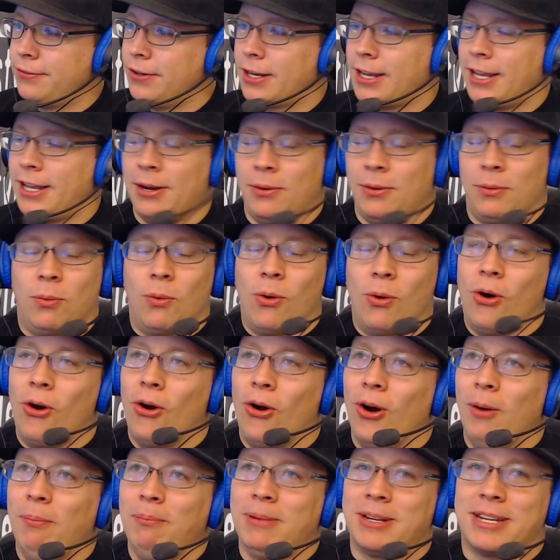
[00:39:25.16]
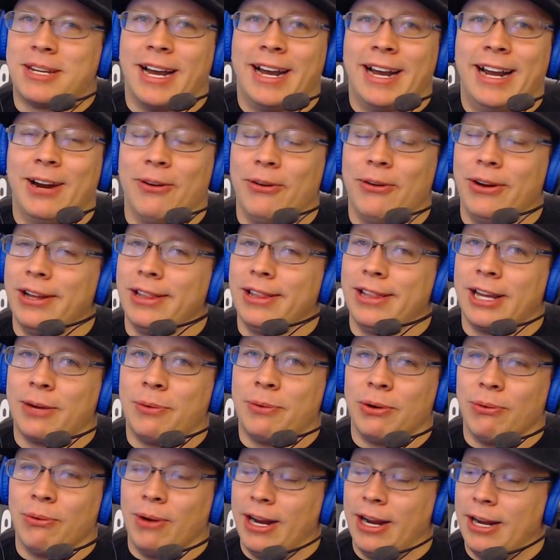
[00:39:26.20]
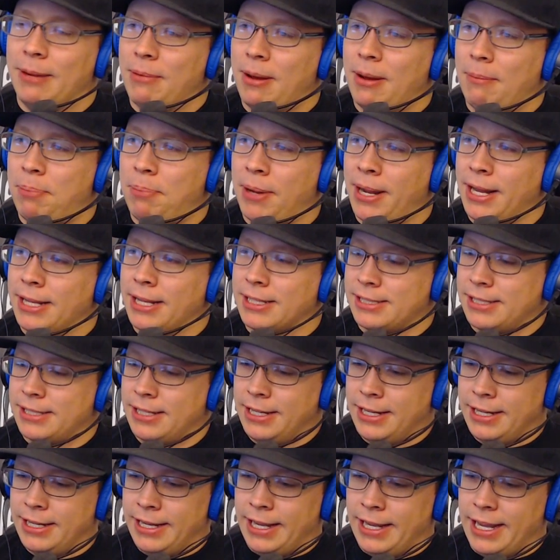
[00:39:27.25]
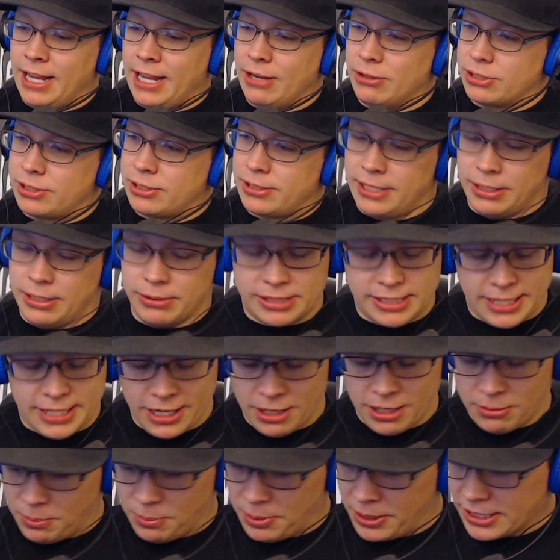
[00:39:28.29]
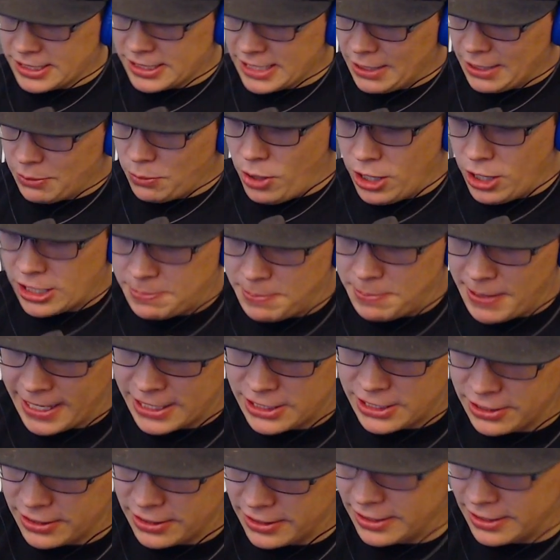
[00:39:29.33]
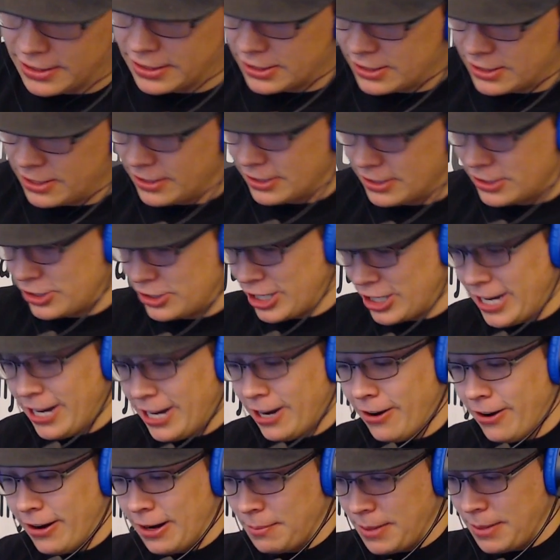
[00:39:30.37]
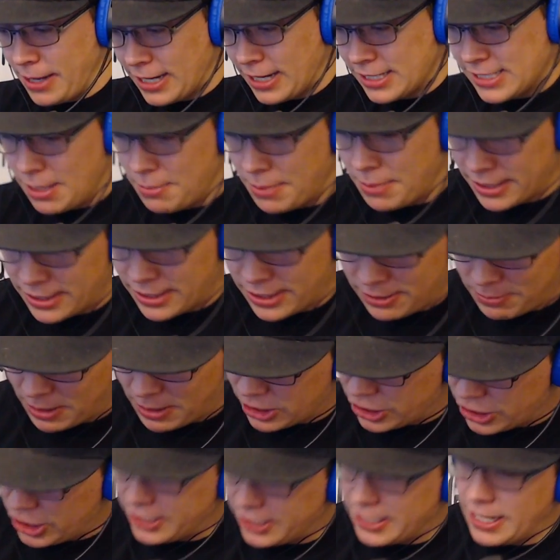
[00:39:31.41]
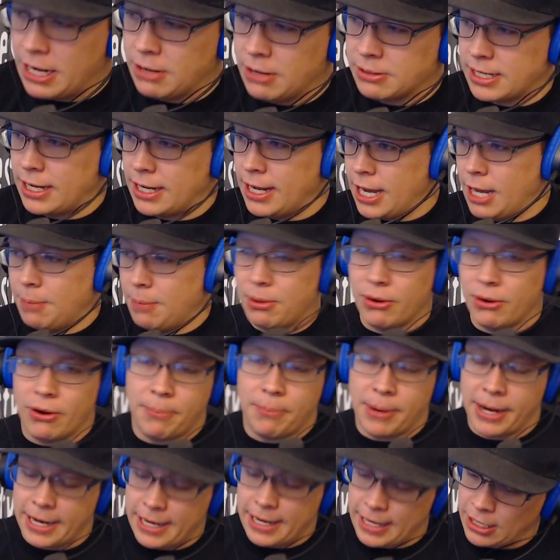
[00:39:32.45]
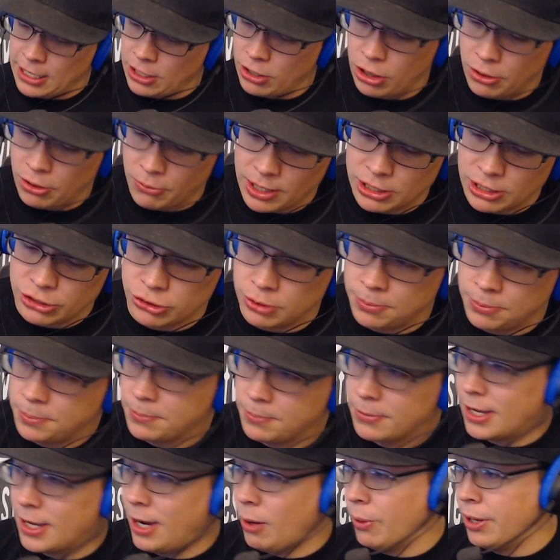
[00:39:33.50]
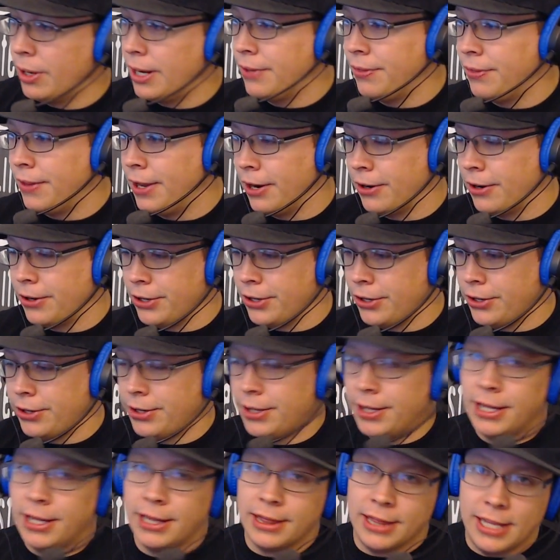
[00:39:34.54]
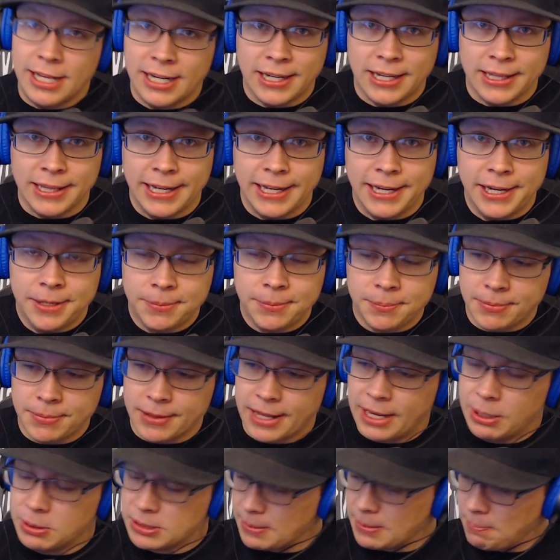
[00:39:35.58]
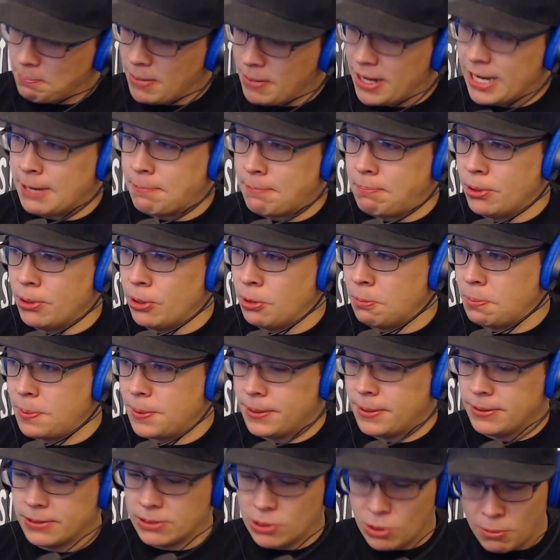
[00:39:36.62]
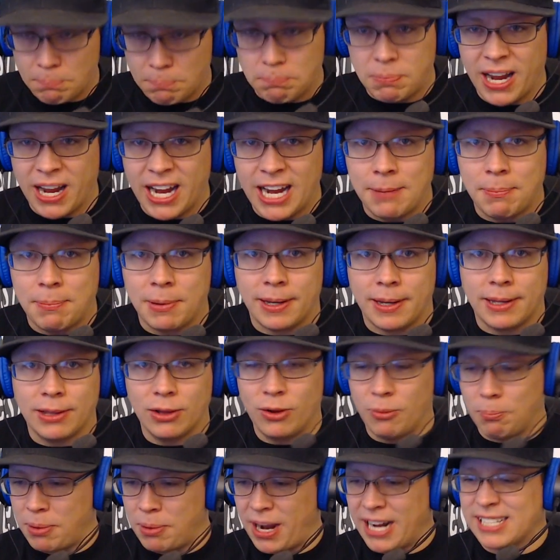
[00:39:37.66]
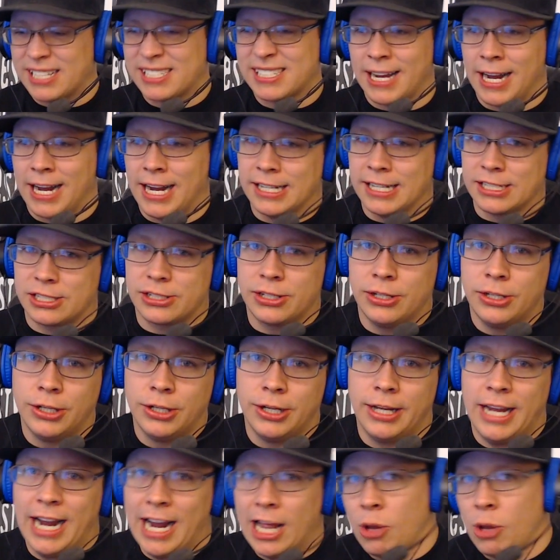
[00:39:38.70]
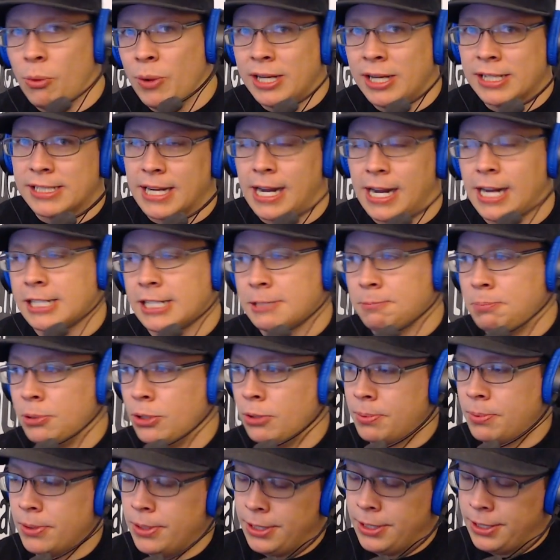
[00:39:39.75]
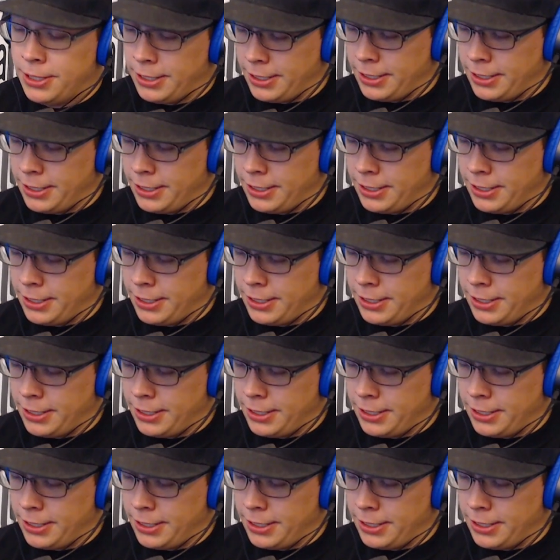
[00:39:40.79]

fucking warm diarrhea liquid right in my pants. And it was terrible because I walked back to the chair and I'm like, I set my shit down. I was like, I'll be right back. I gotta go to the restroom. I went in there, dude. Luckily, it was a mini poop. It was a little baby, a little bite-sized, Halloween-sized poop.